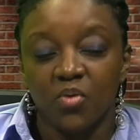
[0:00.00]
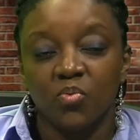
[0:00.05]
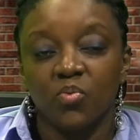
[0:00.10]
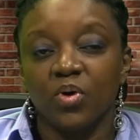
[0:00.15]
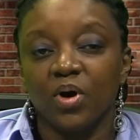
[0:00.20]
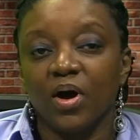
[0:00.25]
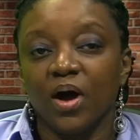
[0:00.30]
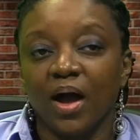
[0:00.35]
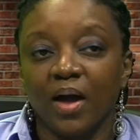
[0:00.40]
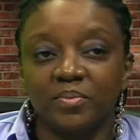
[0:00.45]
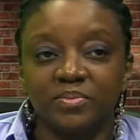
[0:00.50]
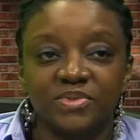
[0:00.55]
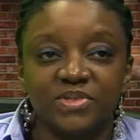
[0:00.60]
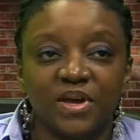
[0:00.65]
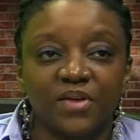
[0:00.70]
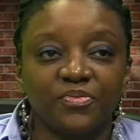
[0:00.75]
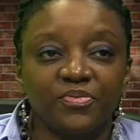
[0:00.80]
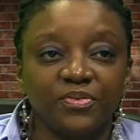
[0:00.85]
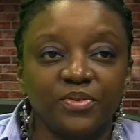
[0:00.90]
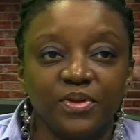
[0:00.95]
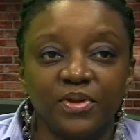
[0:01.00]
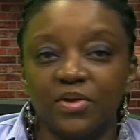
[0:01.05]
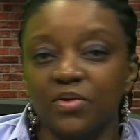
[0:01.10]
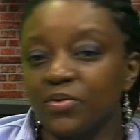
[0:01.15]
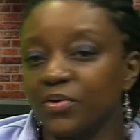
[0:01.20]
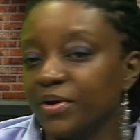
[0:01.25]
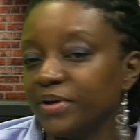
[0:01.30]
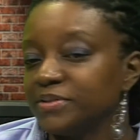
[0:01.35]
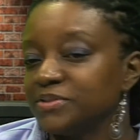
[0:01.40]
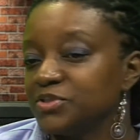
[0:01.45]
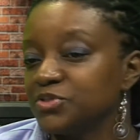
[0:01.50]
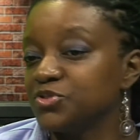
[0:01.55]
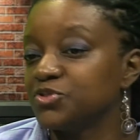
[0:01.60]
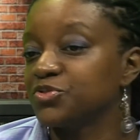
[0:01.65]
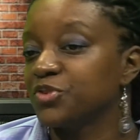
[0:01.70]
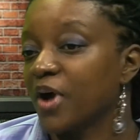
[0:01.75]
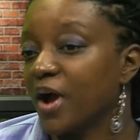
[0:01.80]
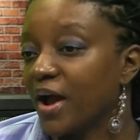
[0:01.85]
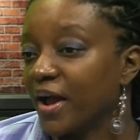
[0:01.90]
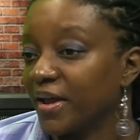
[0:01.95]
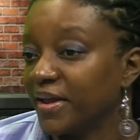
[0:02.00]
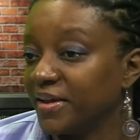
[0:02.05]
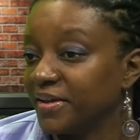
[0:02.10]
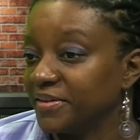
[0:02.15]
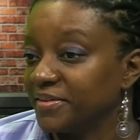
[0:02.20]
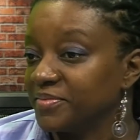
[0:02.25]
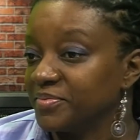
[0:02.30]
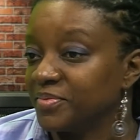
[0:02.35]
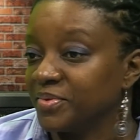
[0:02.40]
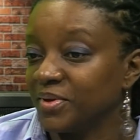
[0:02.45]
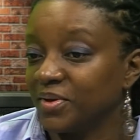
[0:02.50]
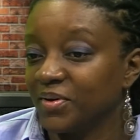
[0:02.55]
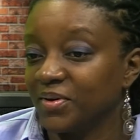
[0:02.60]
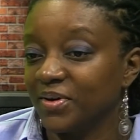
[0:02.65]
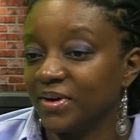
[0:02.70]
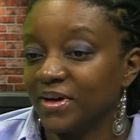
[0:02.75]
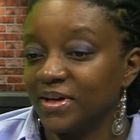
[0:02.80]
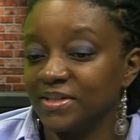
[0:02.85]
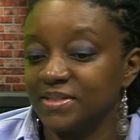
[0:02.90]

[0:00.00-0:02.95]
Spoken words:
Well, I'm definitely going to try it because